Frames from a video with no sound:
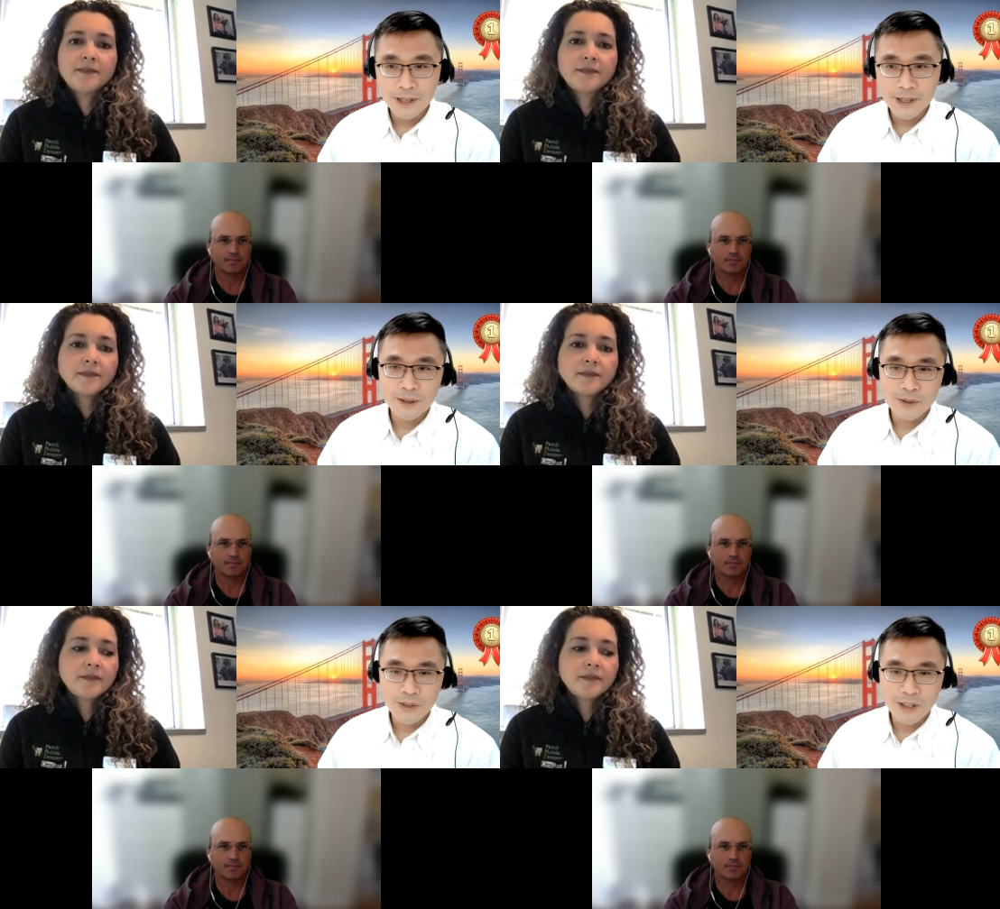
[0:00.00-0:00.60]

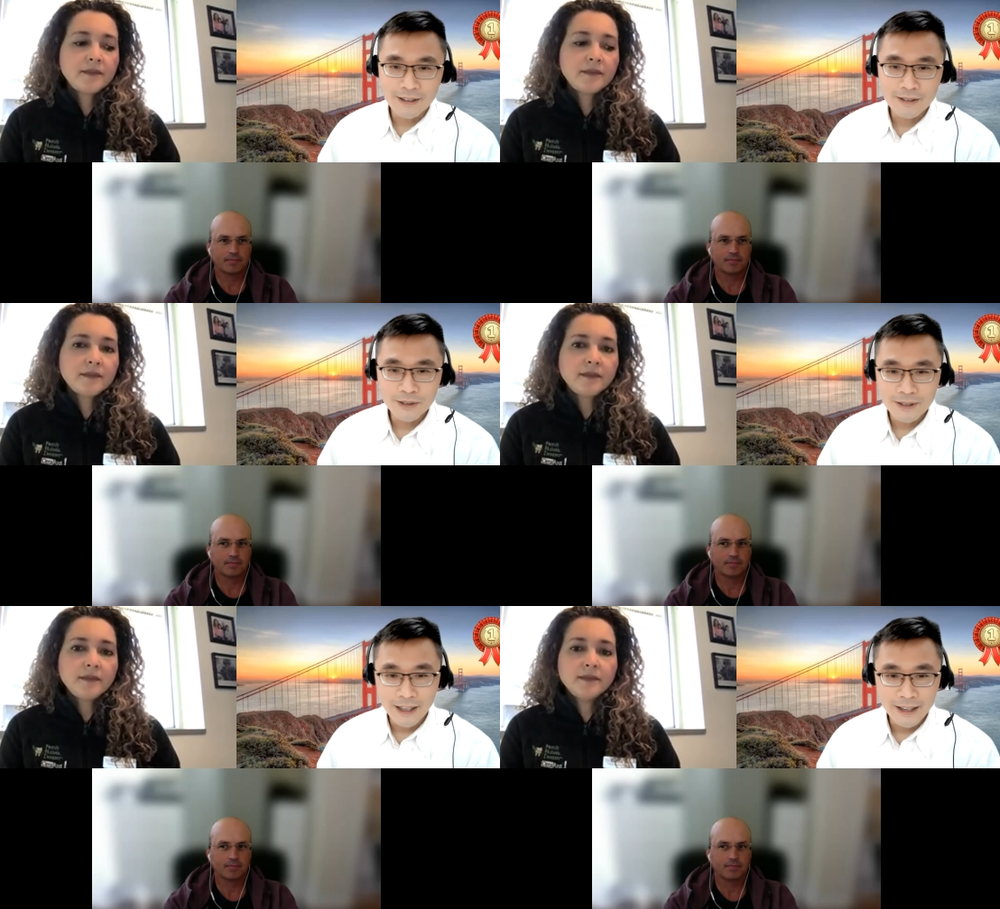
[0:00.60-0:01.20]
Speaker 1: video channel.
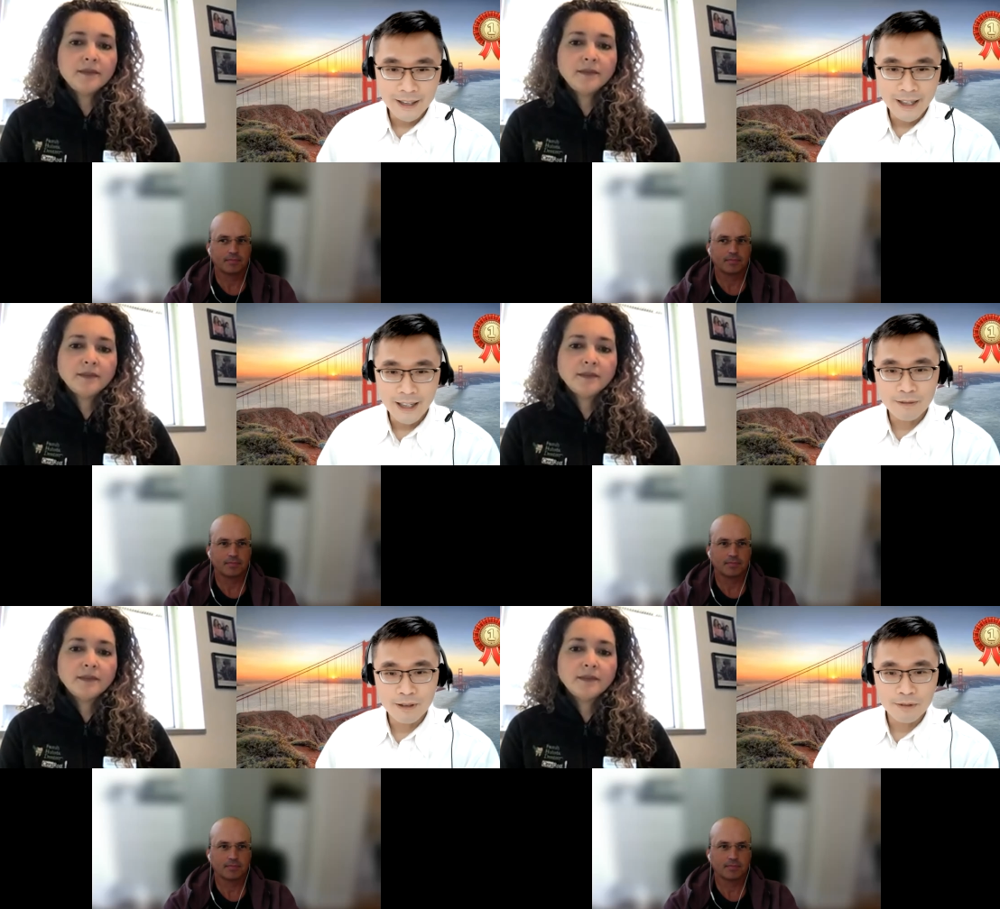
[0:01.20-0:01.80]
Today, I
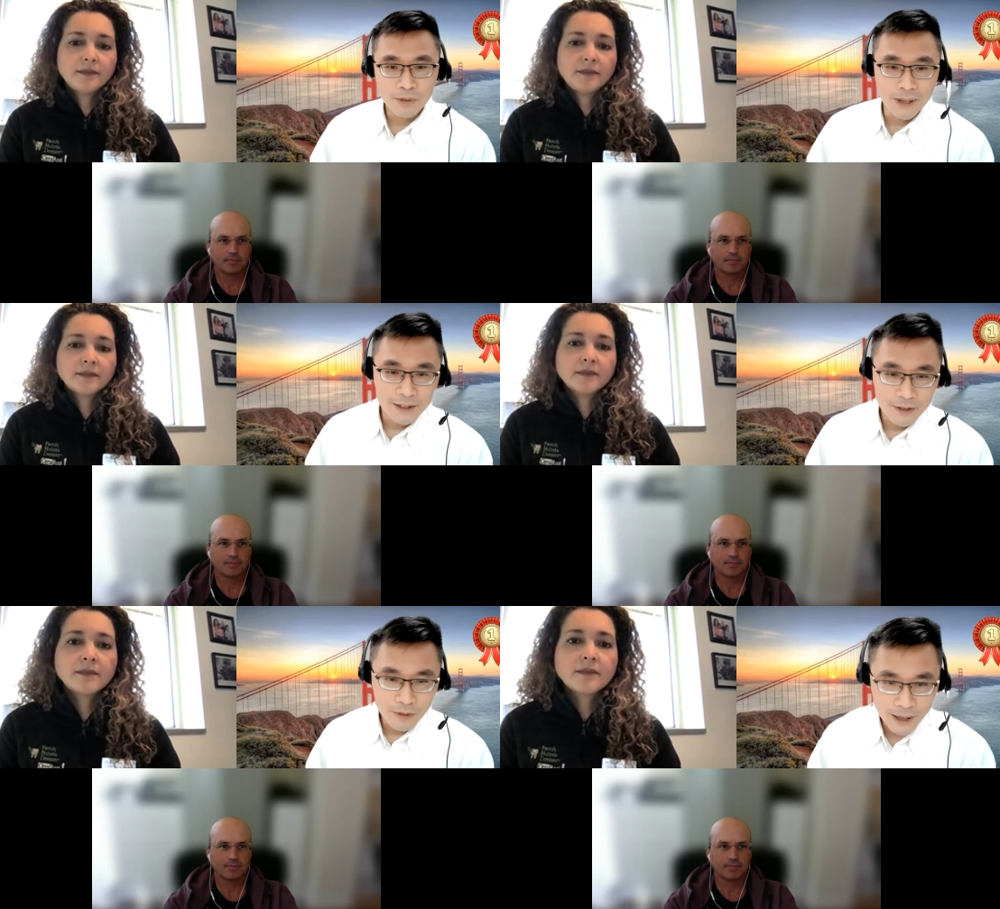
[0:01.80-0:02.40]
have a
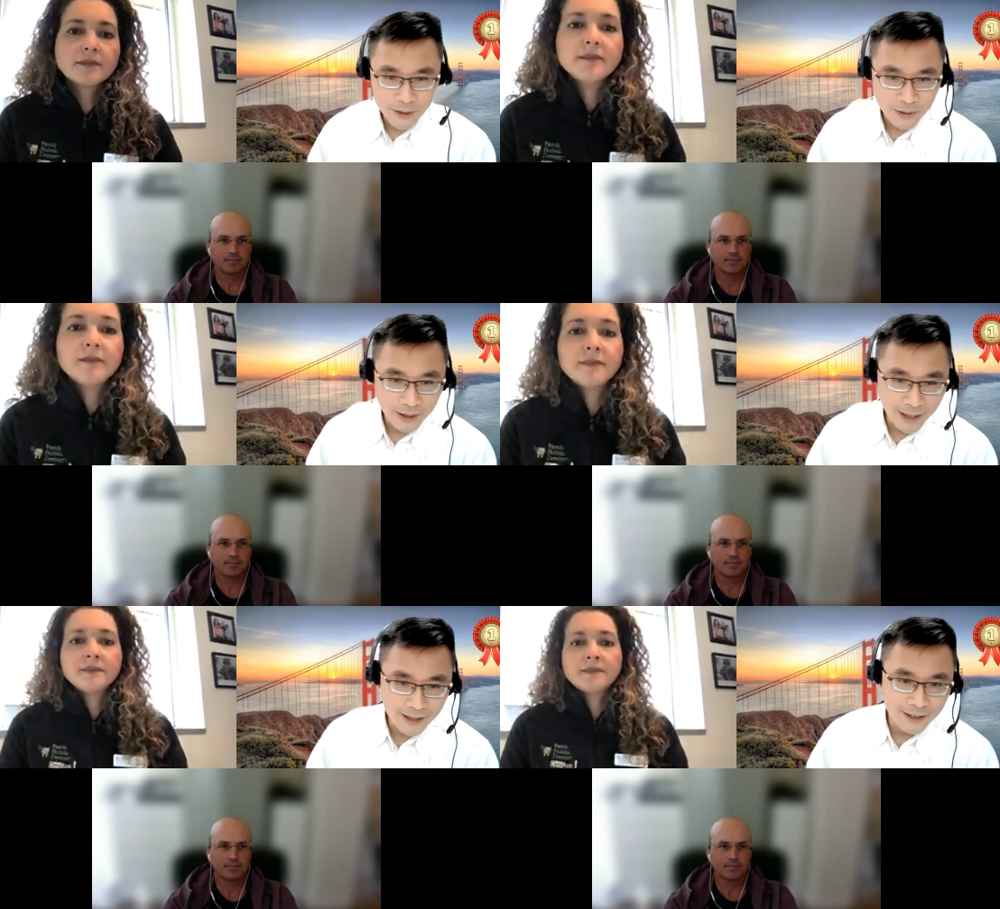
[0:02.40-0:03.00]
very special
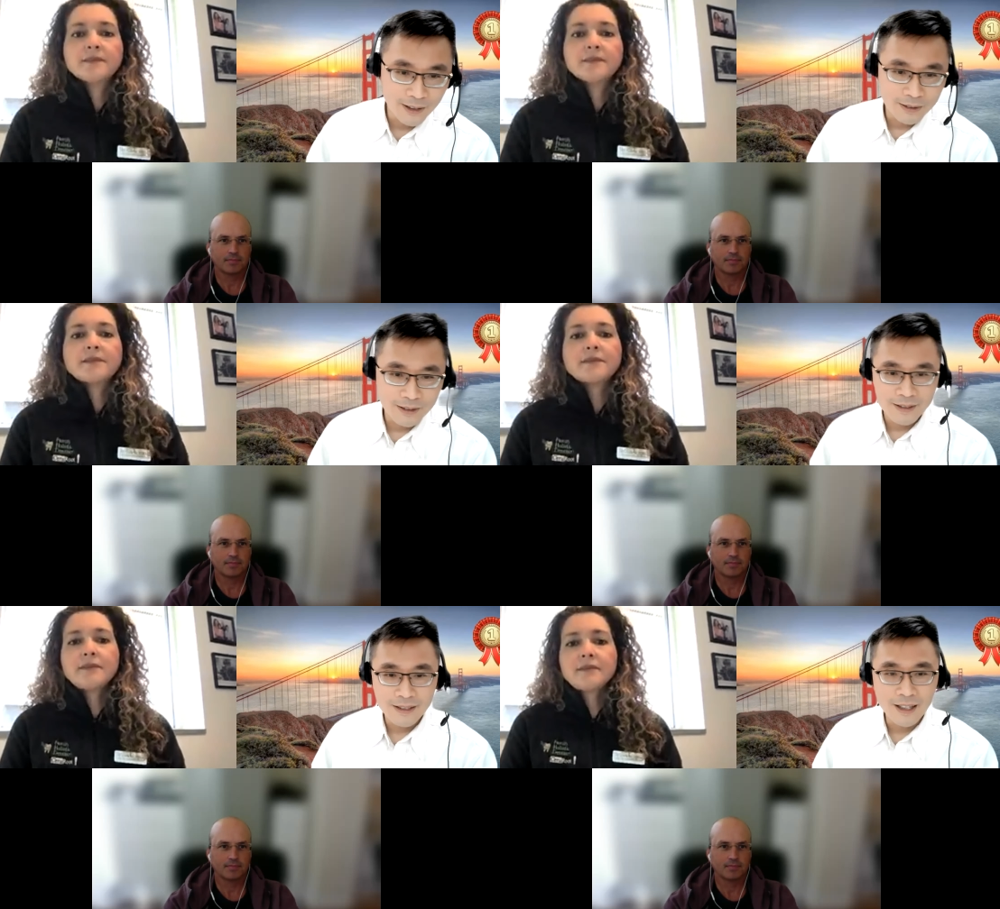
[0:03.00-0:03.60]
guest,
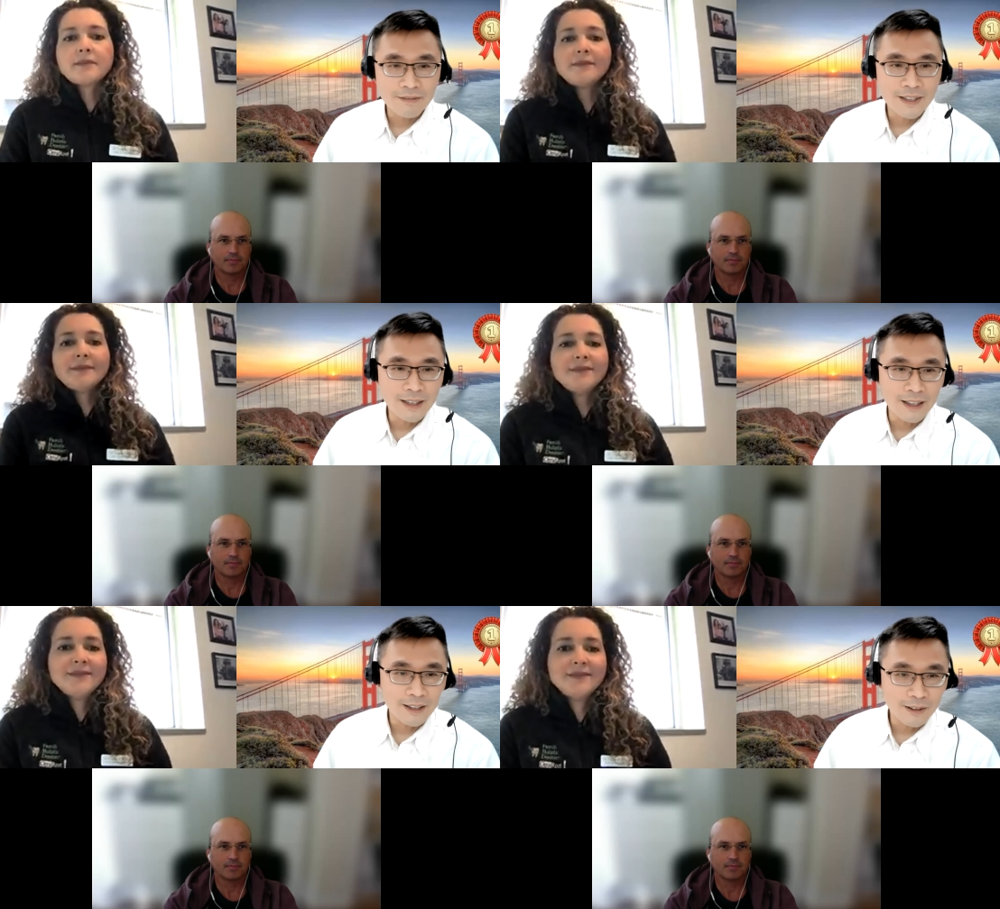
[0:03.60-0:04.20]
Dr.
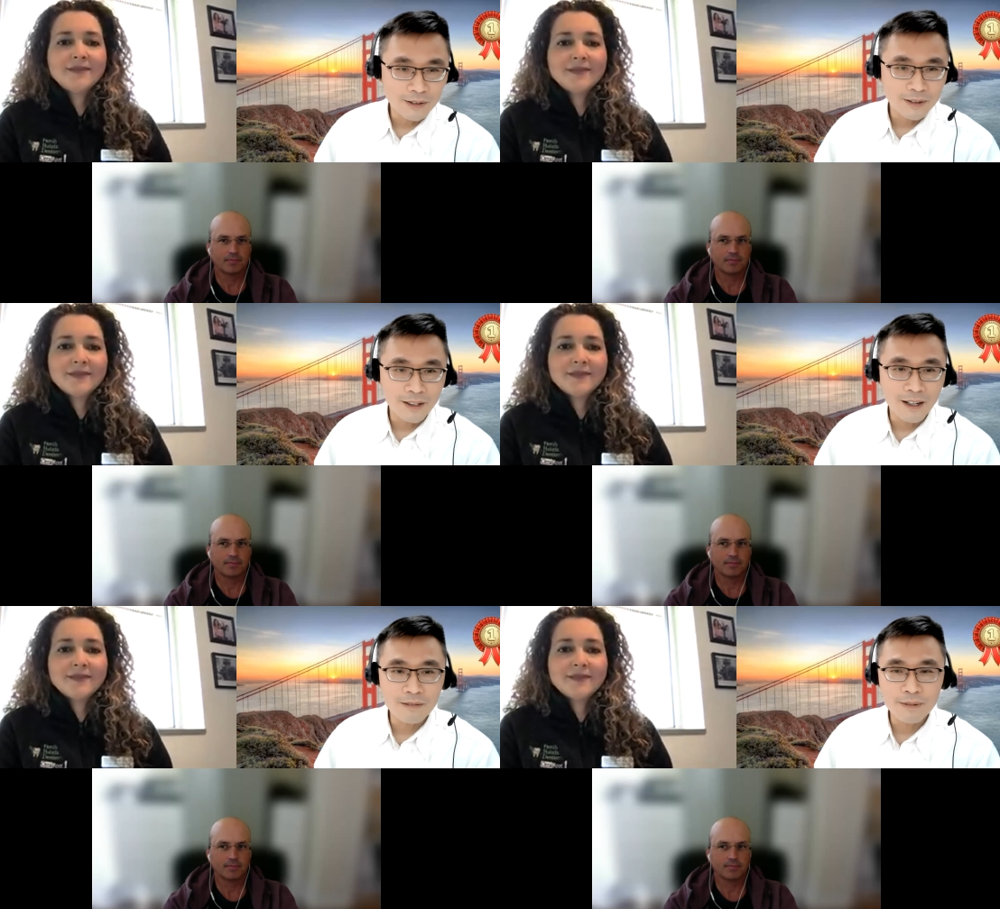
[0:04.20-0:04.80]
Xavi and Dr.
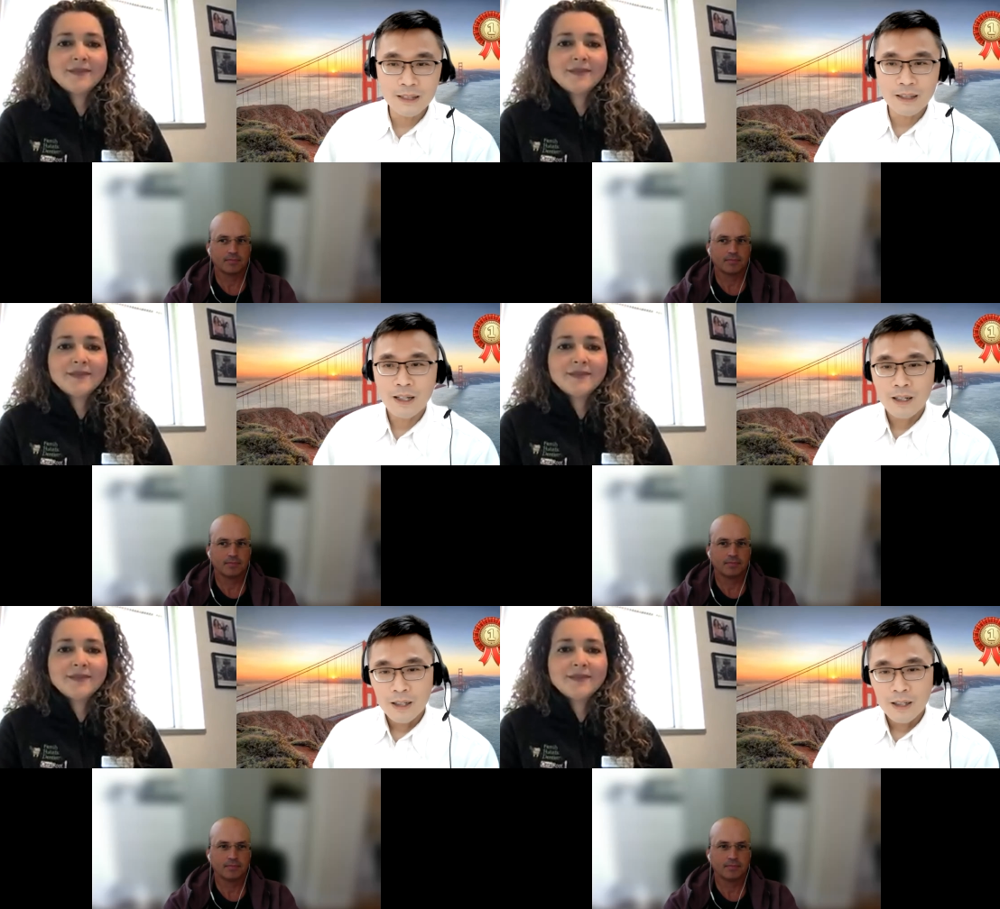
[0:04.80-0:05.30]
Carmen.